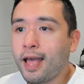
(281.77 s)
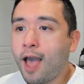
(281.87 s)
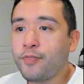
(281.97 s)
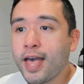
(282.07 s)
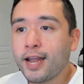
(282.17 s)

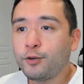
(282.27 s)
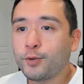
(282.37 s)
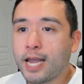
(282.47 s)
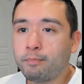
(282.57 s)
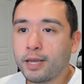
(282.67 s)
and then you
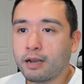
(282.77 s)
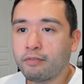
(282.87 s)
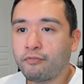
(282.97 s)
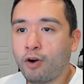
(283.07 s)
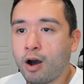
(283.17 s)
can pick
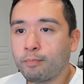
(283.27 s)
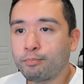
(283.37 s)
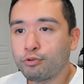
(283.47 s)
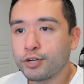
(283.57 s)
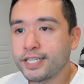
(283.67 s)
from
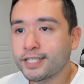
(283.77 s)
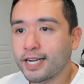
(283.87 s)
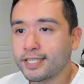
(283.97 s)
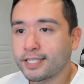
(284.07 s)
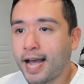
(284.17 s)

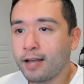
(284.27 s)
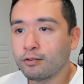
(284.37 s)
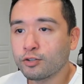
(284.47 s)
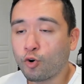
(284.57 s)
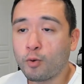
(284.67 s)
preset
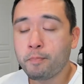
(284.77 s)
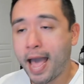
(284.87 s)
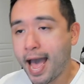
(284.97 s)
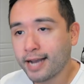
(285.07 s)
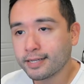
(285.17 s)
styles or
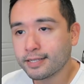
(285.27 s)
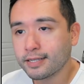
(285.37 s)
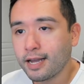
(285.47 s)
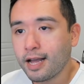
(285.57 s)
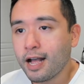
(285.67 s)

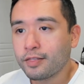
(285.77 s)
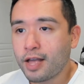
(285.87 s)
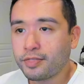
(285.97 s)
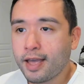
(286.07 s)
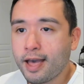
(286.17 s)
packs
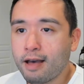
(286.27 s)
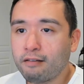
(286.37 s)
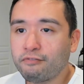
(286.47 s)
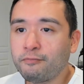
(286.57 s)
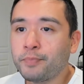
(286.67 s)
that they
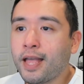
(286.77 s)
have.